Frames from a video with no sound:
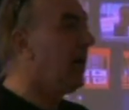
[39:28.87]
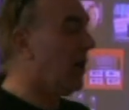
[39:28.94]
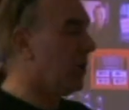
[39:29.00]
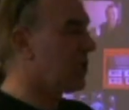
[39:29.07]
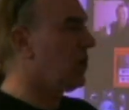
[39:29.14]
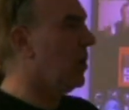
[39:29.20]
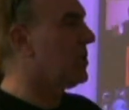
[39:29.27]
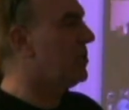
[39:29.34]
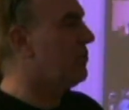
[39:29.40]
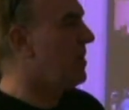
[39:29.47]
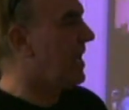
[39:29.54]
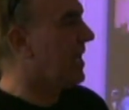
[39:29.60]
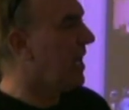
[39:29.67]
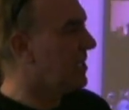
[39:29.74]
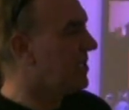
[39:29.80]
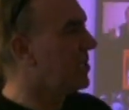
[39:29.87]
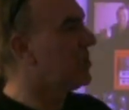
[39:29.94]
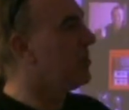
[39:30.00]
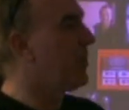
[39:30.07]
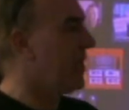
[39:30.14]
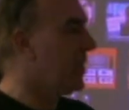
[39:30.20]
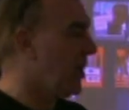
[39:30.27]
are starting to realise there's
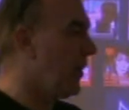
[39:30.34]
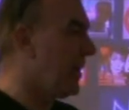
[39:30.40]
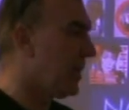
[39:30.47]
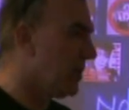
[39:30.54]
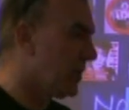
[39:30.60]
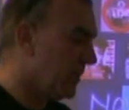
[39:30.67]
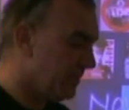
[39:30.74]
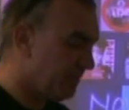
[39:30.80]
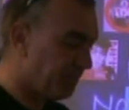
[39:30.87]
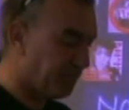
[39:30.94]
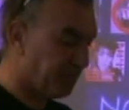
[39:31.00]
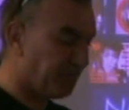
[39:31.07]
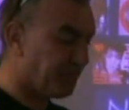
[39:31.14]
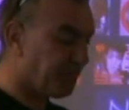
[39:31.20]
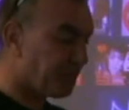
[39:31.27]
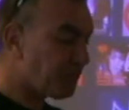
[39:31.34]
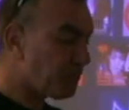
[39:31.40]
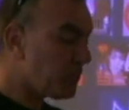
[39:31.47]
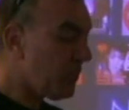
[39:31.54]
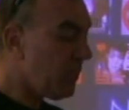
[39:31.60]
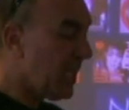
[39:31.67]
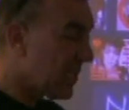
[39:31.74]
something going on.
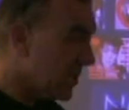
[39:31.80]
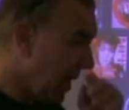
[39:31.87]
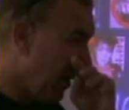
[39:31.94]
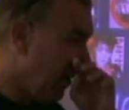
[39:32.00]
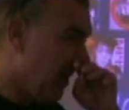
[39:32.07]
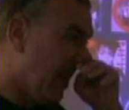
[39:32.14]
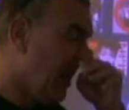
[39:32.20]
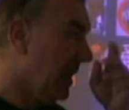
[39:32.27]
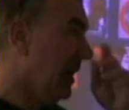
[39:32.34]
So,